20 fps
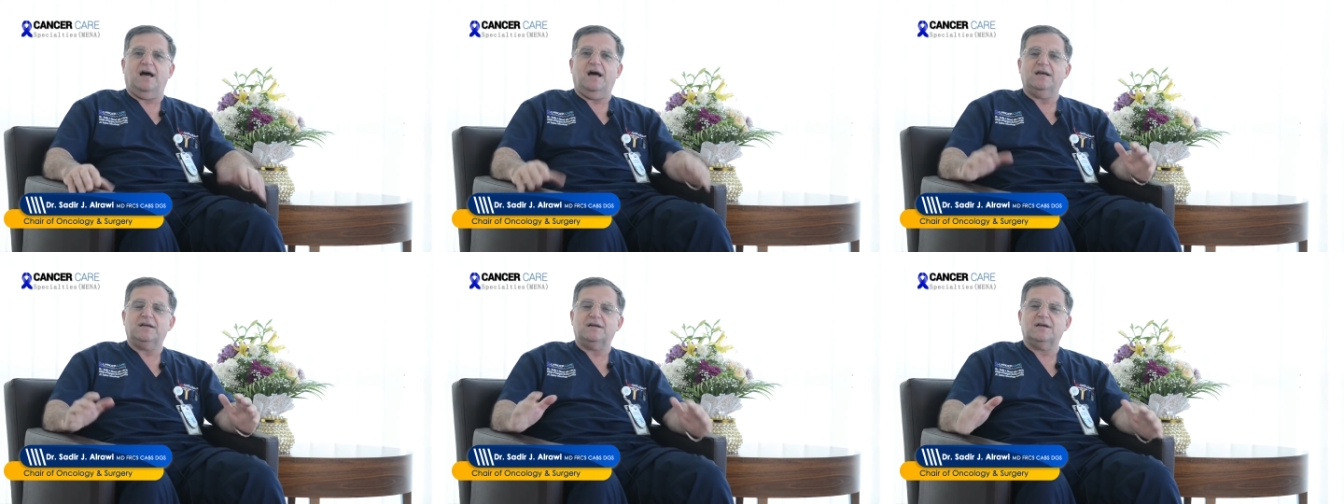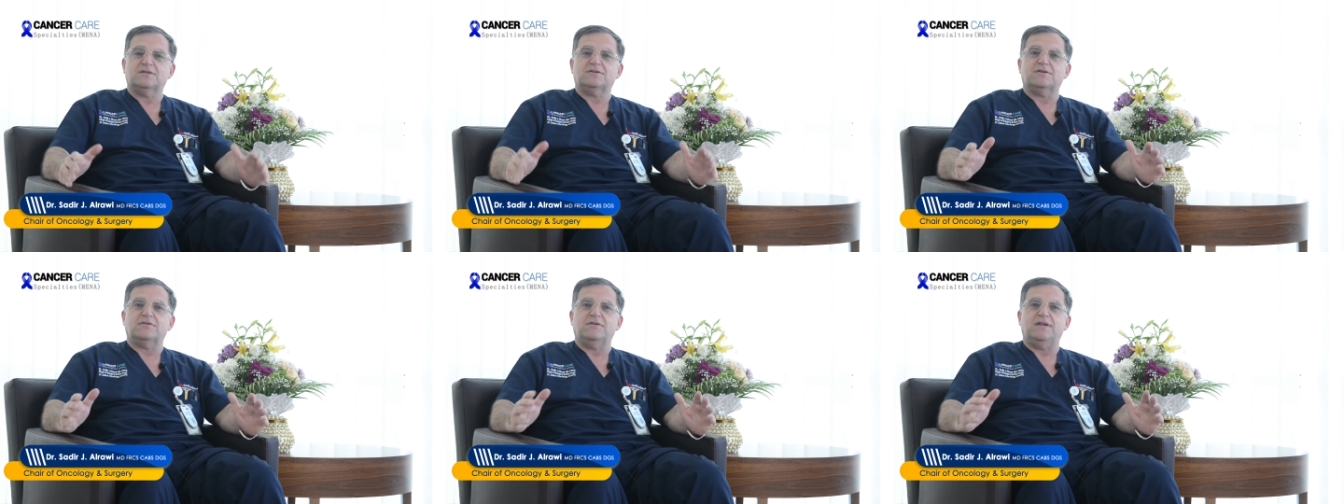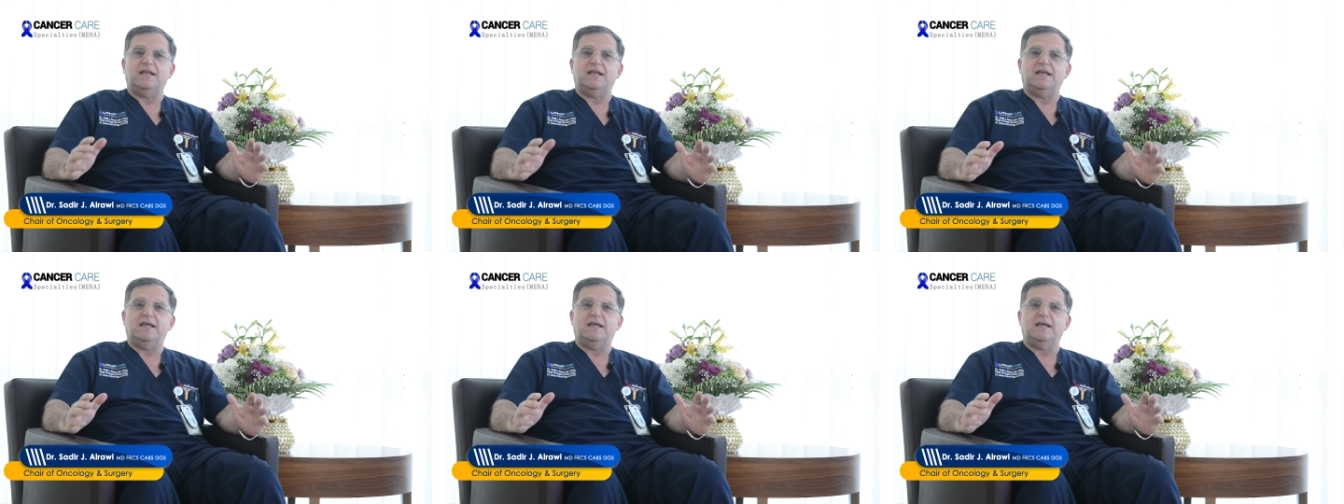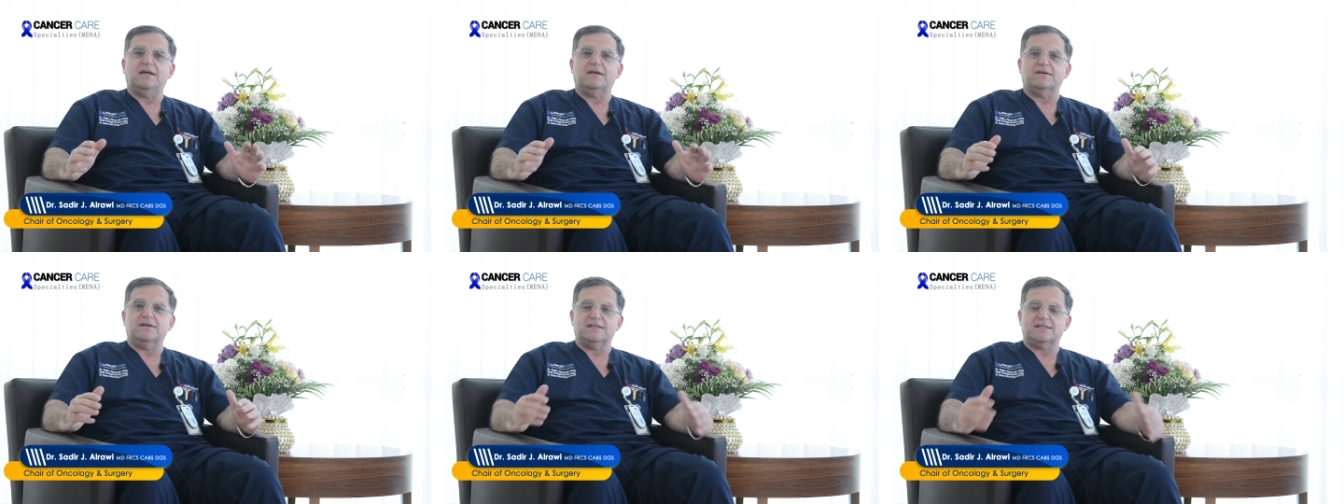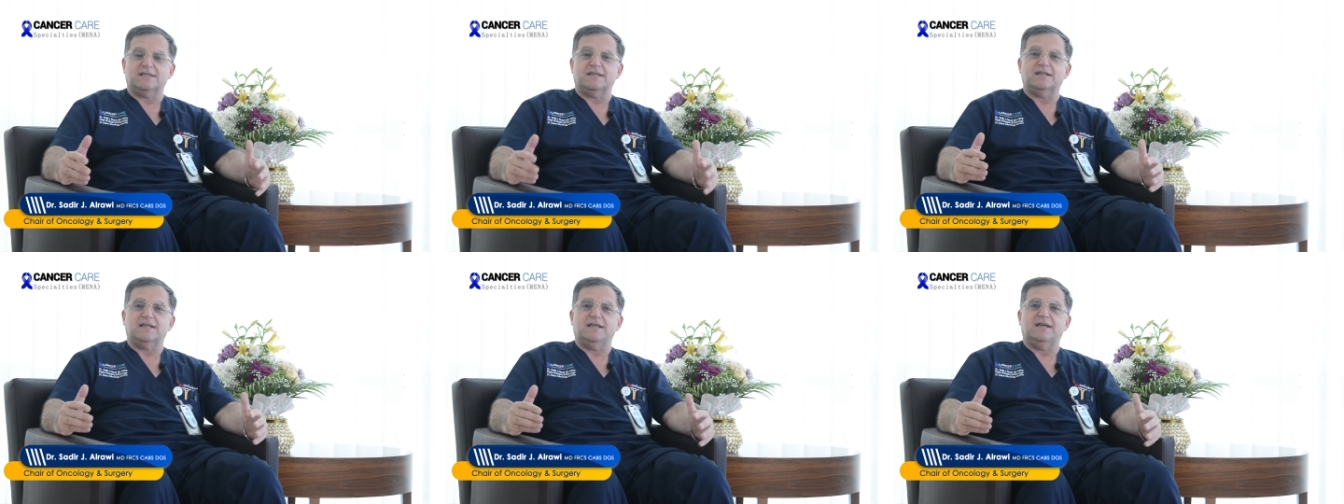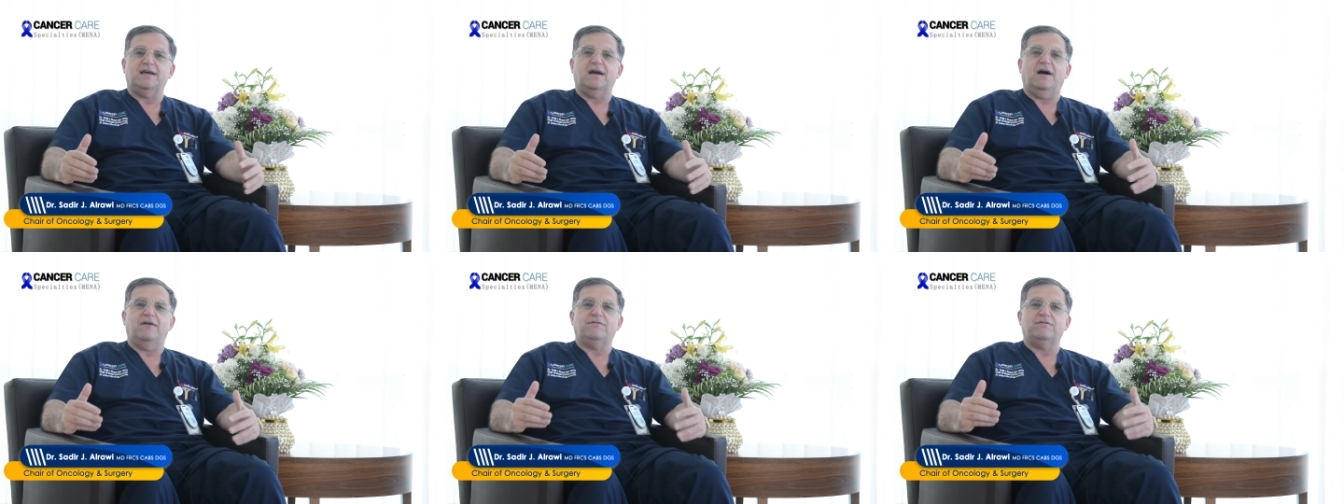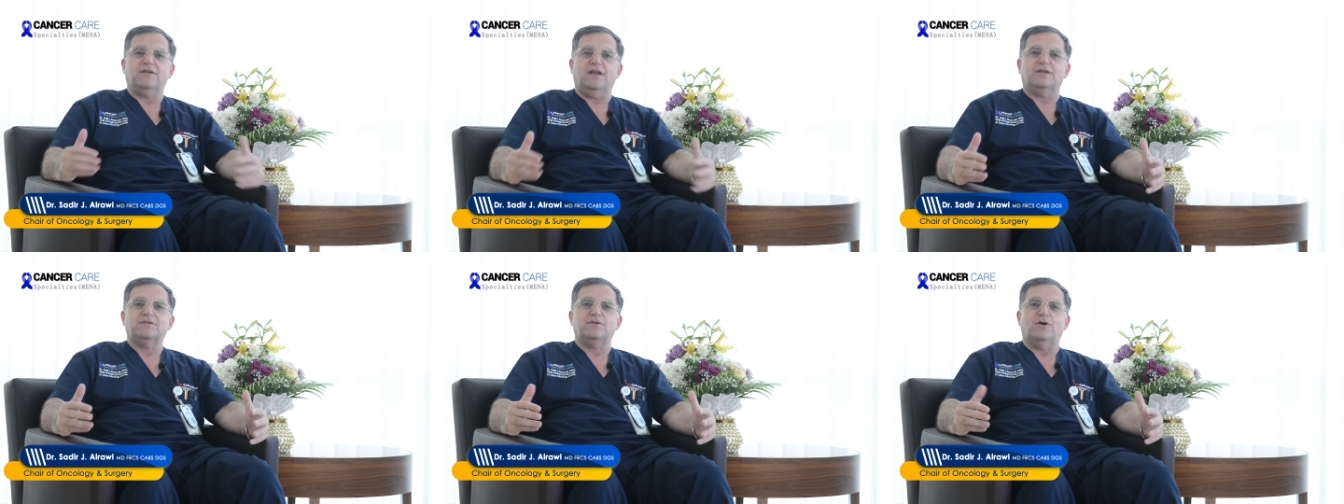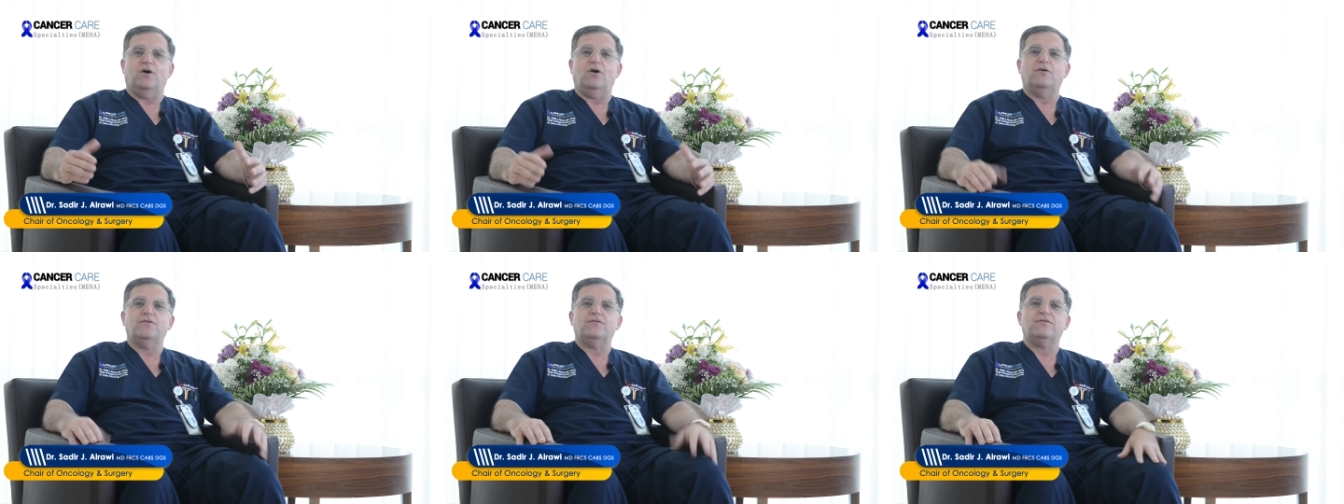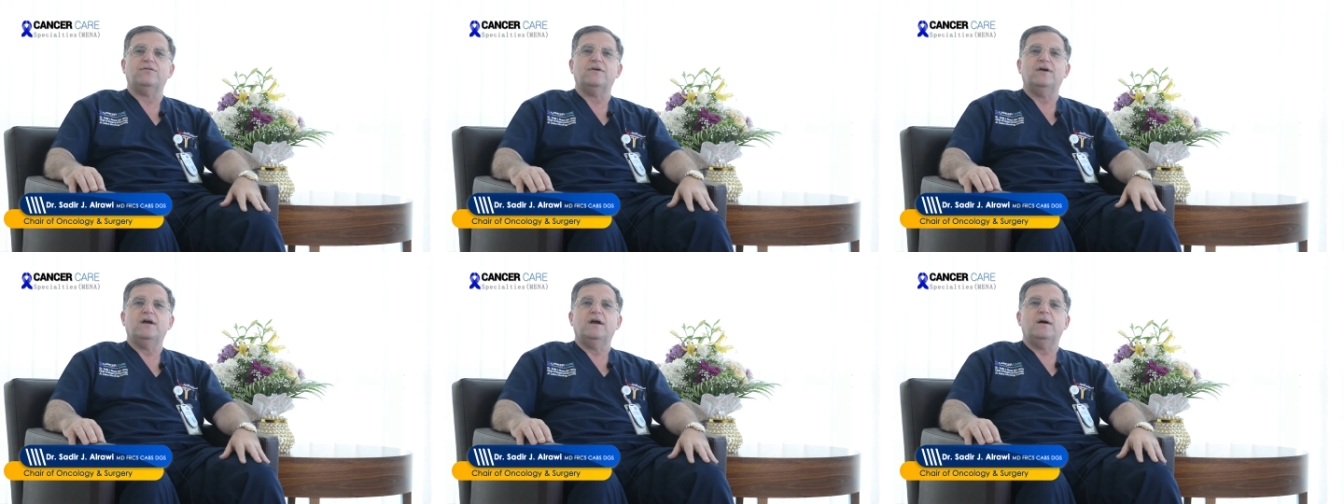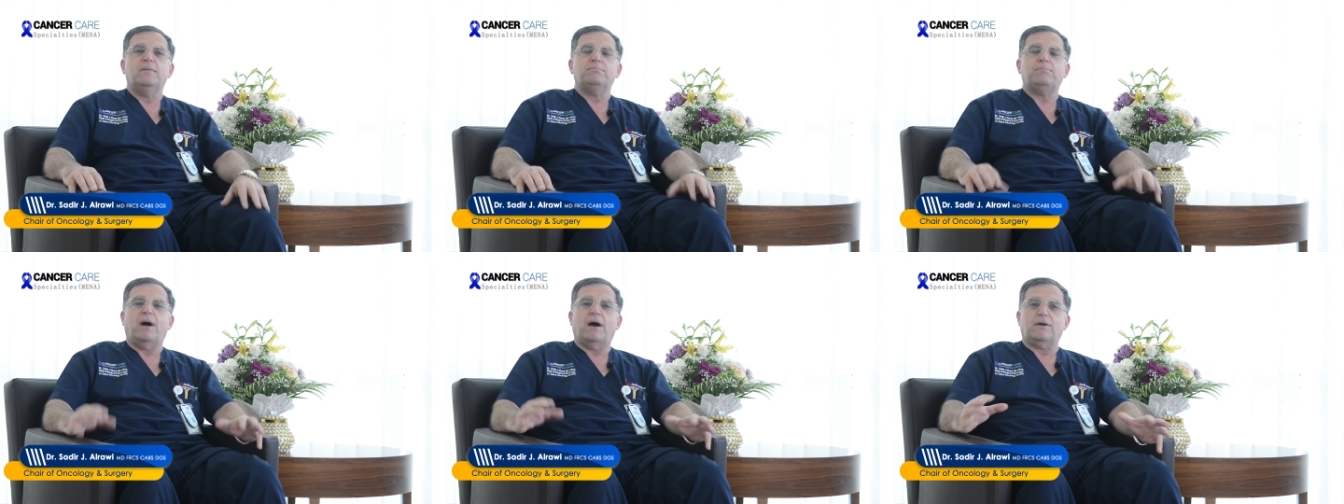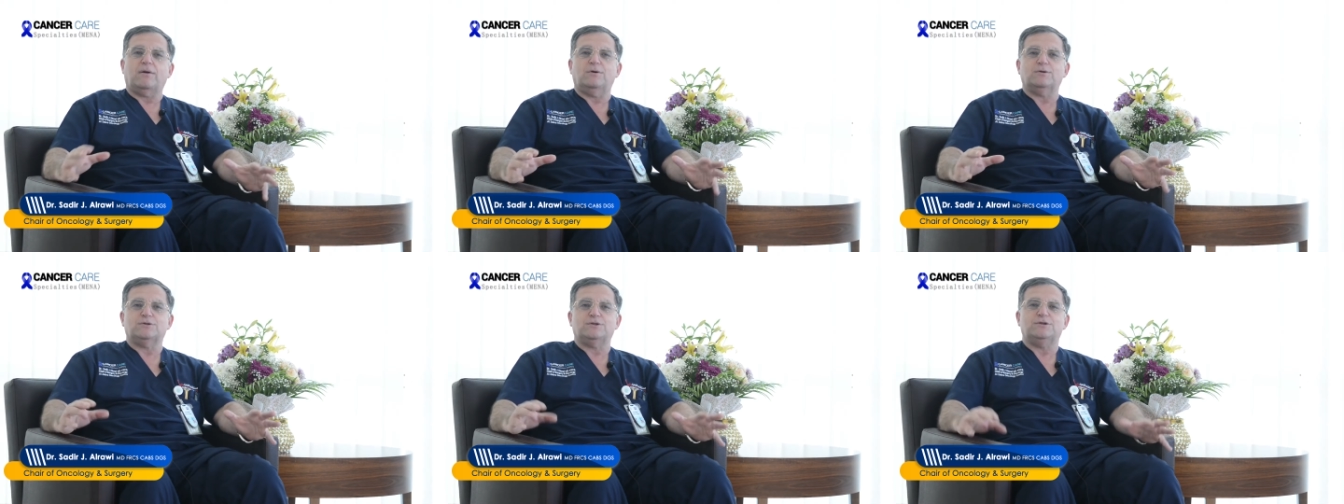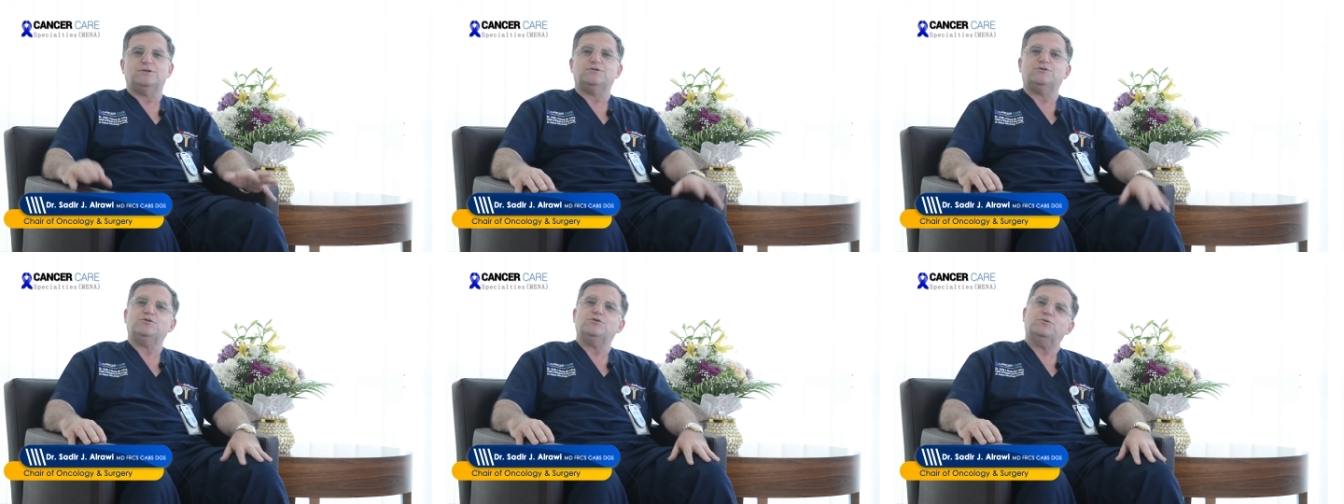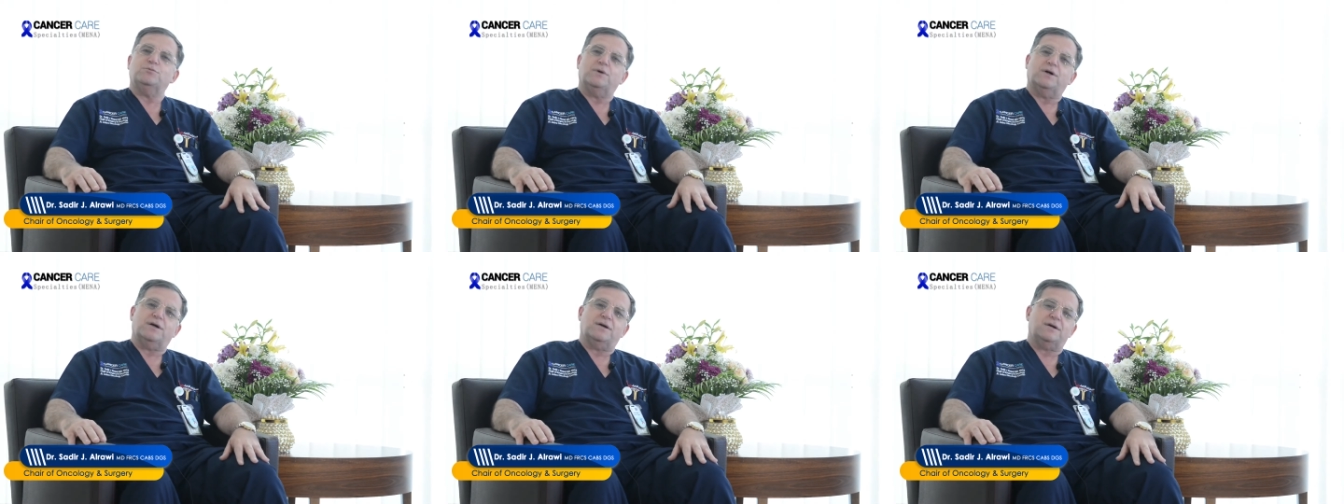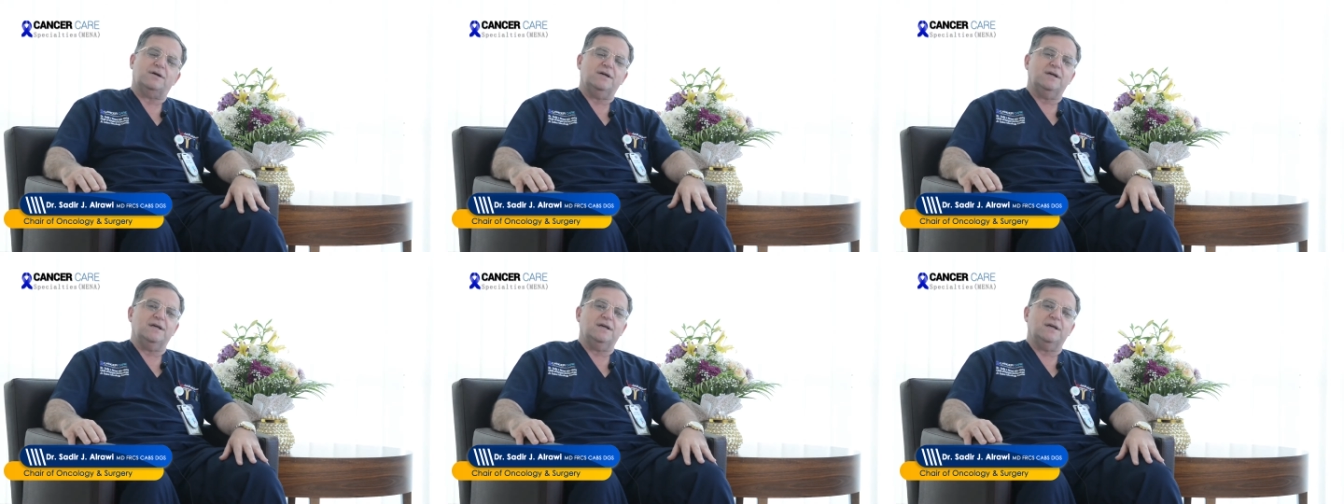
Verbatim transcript: I got really recently a flood of parotid tumor